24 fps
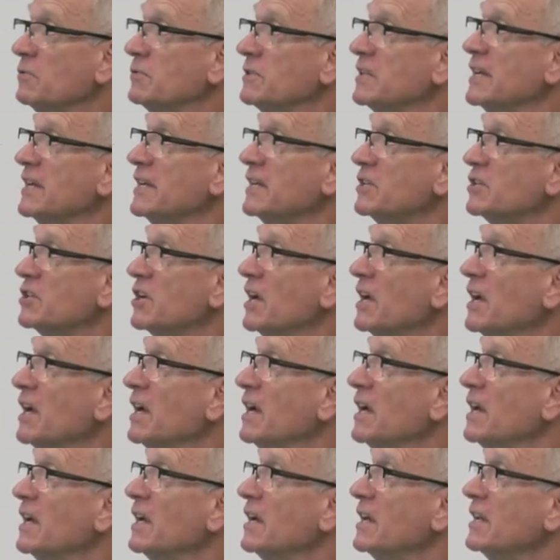you teach
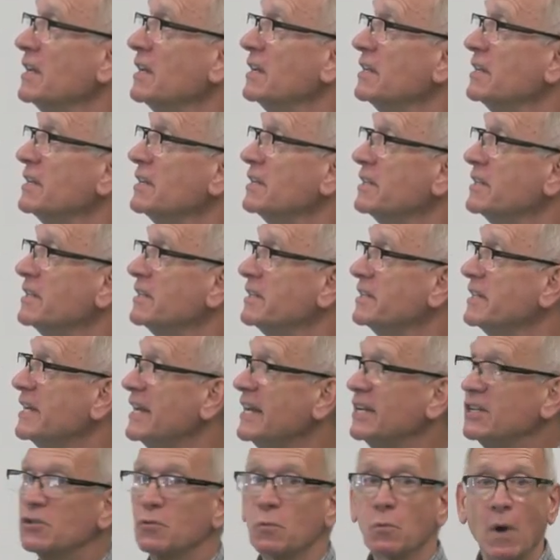
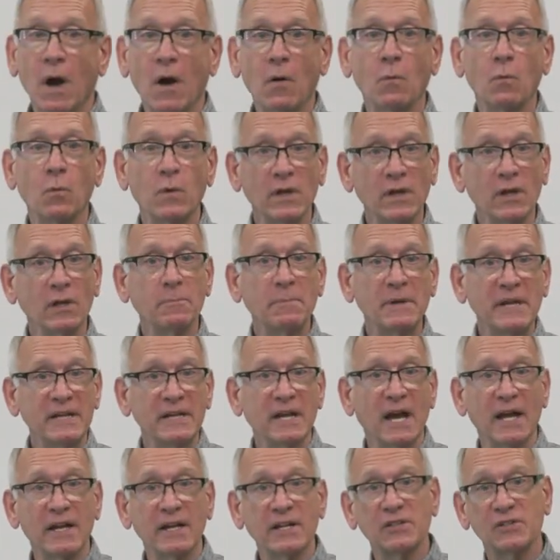teach what will be
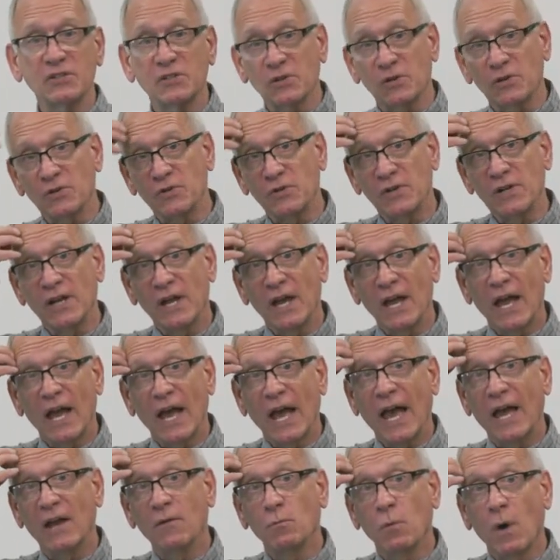done in surgery
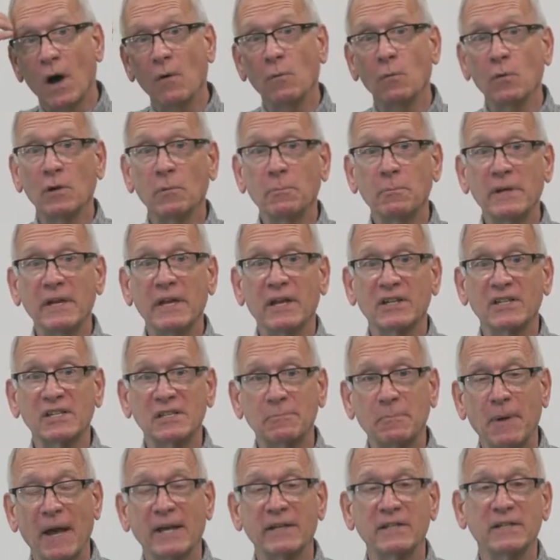and what will be
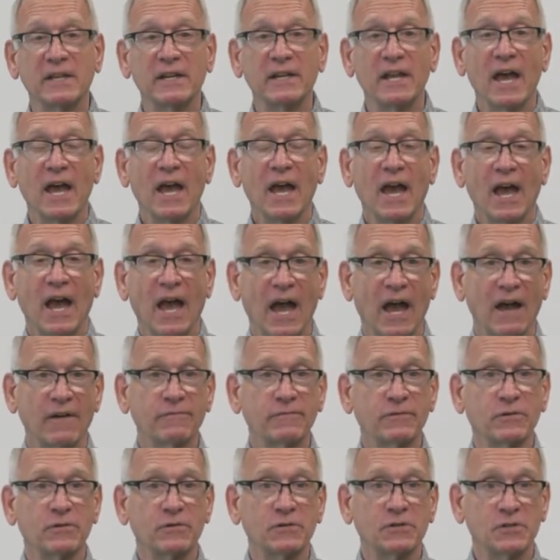expected
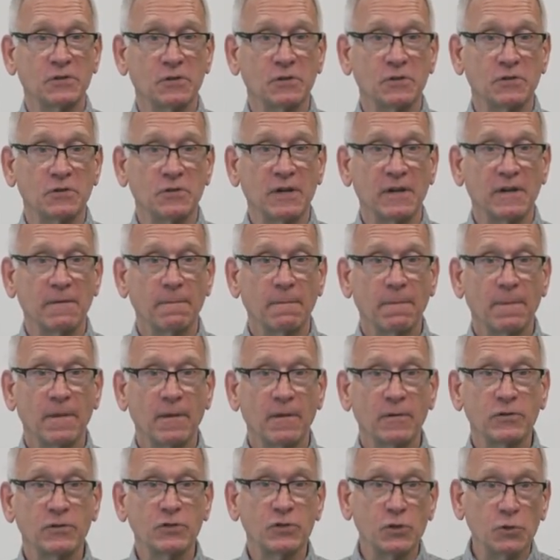after surgery.
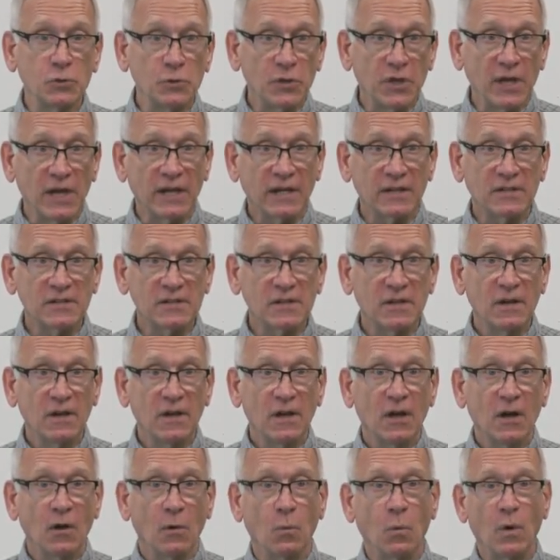Two things.
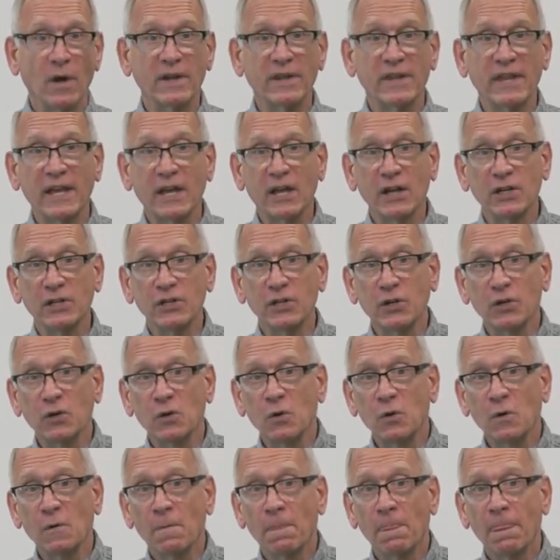What are they going to
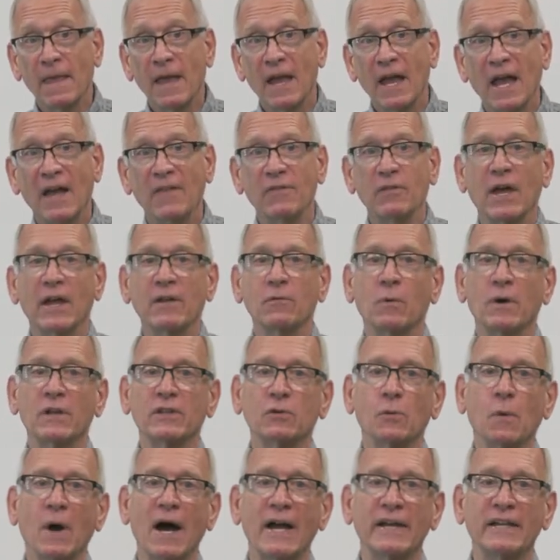do? And then what
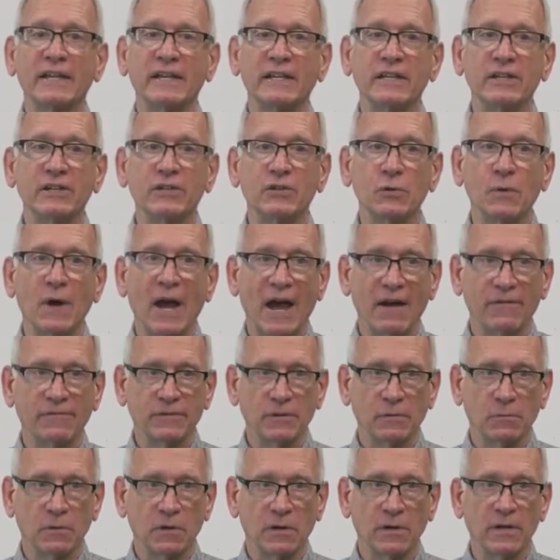do I need to do
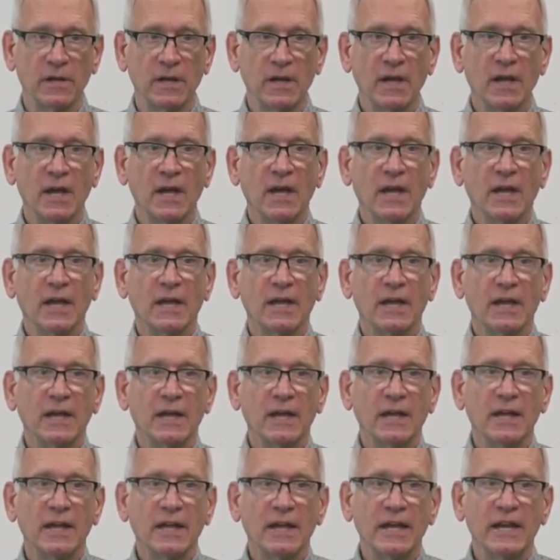afterward?
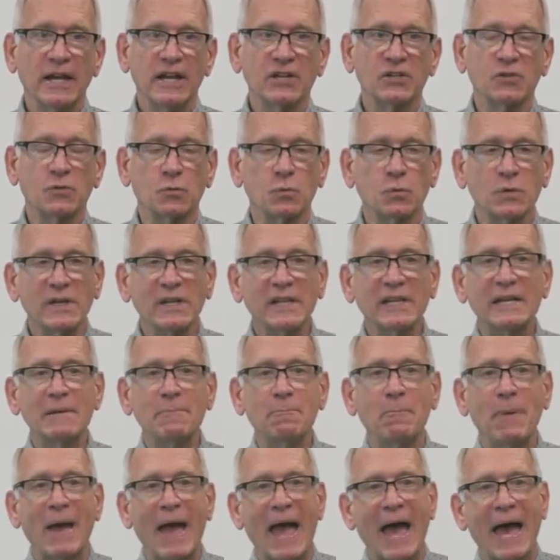It is really
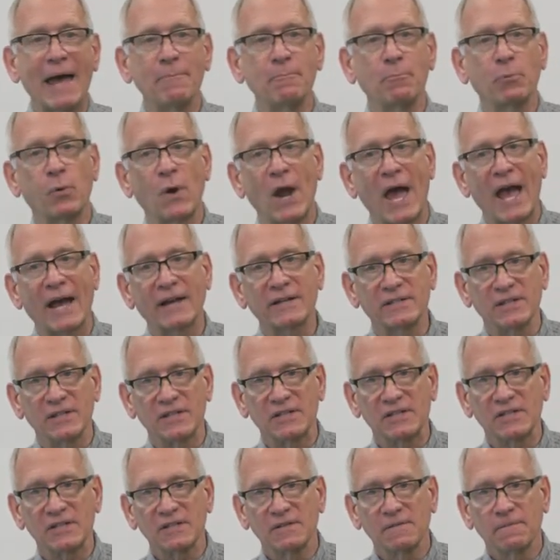bad
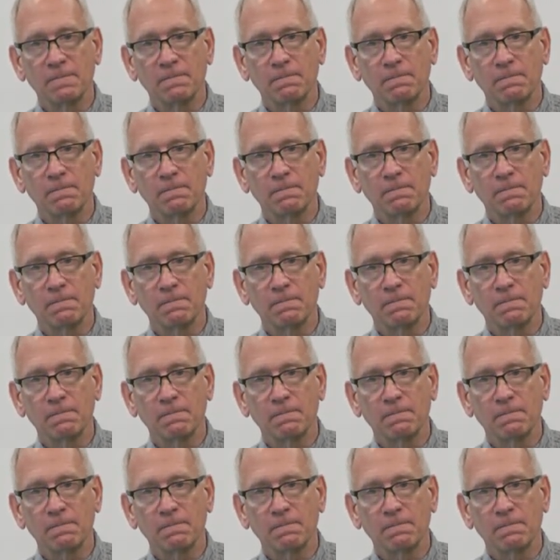practice